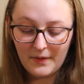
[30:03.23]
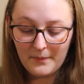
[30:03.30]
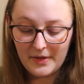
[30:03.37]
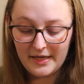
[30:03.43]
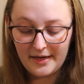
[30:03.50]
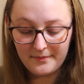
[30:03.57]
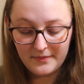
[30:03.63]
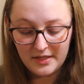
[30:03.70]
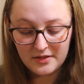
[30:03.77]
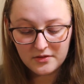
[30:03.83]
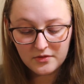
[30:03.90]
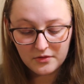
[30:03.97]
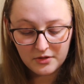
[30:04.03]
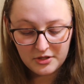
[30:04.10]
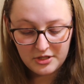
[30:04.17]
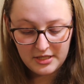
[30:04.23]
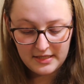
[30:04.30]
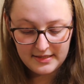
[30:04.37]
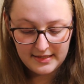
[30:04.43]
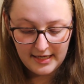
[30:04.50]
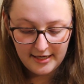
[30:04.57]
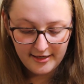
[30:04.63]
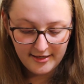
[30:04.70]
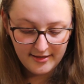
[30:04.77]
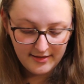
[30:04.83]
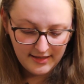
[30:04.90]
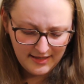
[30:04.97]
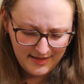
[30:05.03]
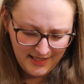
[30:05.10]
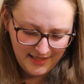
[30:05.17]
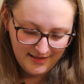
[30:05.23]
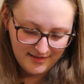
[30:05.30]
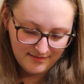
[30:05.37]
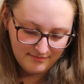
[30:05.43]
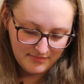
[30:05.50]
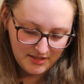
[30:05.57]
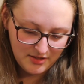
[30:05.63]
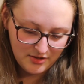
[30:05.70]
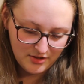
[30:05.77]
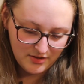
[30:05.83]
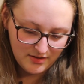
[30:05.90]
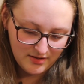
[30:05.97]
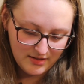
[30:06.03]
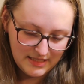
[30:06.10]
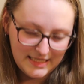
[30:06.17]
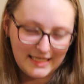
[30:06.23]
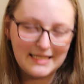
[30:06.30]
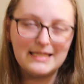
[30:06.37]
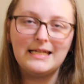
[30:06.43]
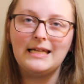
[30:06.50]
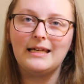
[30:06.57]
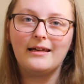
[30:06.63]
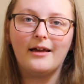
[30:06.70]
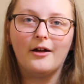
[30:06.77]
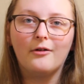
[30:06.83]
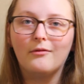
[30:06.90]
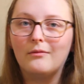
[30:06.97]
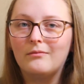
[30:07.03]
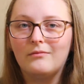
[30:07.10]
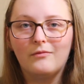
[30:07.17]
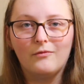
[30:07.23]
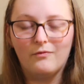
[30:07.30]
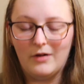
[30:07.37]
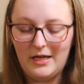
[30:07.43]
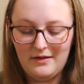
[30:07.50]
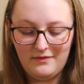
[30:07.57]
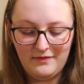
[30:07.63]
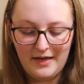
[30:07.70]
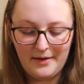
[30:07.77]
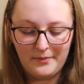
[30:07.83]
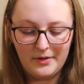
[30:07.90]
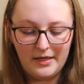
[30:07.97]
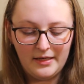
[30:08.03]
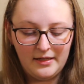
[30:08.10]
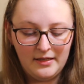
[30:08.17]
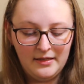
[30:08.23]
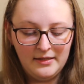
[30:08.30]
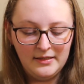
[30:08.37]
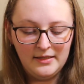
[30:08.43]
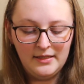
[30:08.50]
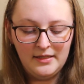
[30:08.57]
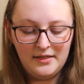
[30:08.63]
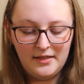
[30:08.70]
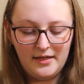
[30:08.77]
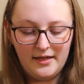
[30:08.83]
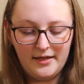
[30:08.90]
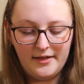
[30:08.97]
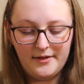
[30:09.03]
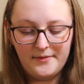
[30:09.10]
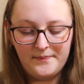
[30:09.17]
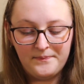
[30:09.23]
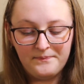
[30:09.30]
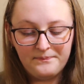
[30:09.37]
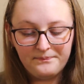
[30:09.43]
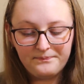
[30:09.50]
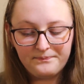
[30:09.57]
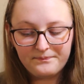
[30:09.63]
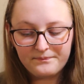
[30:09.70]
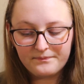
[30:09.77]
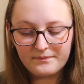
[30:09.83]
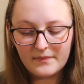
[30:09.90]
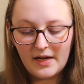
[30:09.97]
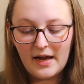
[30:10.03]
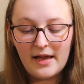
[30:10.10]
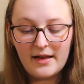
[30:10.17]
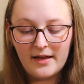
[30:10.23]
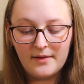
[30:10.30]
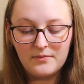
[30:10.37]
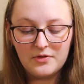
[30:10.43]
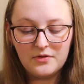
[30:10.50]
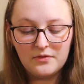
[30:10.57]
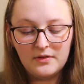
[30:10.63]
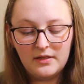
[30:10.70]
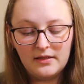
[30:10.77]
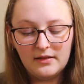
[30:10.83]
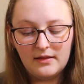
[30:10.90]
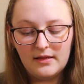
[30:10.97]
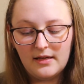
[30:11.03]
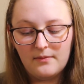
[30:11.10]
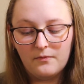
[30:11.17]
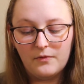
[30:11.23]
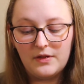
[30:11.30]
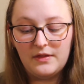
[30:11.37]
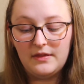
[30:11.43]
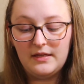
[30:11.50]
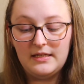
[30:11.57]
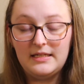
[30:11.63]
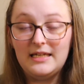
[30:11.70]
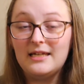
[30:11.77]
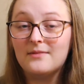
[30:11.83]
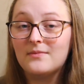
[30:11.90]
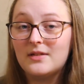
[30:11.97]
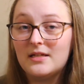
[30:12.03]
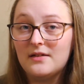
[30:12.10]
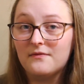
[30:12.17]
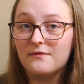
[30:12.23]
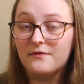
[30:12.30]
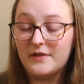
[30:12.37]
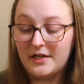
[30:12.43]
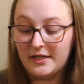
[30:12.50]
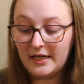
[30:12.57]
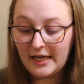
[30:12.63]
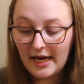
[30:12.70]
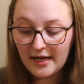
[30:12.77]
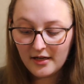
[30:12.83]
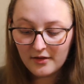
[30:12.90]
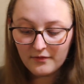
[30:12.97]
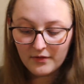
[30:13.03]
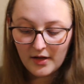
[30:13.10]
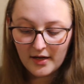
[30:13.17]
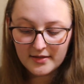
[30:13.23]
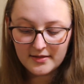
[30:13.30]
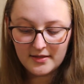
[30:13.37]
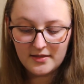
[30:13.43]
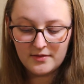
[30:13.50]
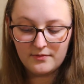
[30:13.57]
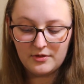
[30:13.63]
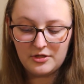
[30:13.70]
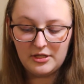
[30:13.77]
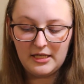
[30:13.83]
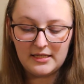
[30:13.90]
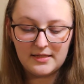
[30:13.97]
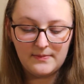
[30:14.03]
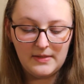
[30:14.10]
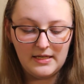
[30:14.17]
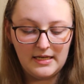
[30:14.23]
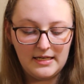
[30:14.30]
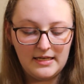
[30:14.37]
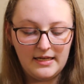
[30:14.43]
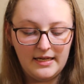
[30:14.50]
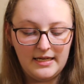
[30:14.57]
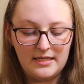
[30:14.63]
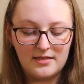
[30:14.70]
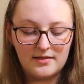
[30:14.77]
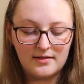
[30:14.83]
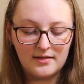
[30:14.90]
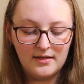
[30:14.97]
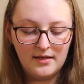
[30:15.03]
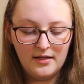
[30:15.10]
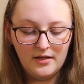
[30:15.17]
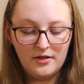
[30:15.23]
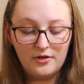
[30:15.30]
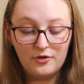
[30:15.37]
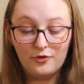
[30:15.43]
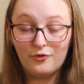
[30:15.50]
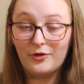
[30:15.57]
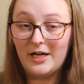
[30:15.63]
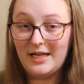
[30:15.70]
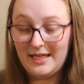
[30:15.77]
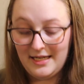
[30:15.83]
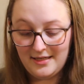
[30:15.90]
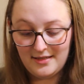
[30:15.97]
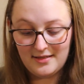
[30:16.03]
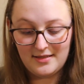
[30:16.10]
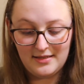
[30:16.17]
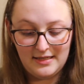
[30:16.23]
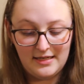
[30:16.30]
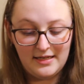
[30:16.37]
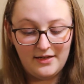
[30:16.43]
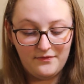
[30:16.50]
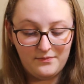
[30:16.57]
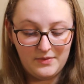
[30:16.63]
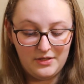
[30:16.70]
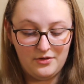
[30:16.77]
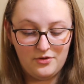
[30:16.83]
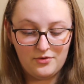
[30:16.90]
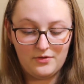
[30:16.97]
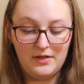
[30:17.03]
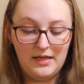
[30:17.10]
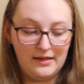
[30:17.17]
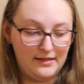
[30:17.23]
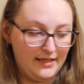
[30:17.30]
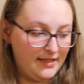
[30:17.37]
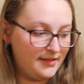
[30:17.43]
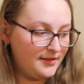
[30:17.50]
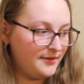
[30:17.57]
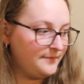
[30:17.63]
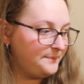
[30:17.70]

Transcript: But yeah, it's gorgeous. I think it's just a 16 count white fabric, and I'm doing them with the DMC variegated flosses, which gets me a nice gradient, and I've been enjoying that.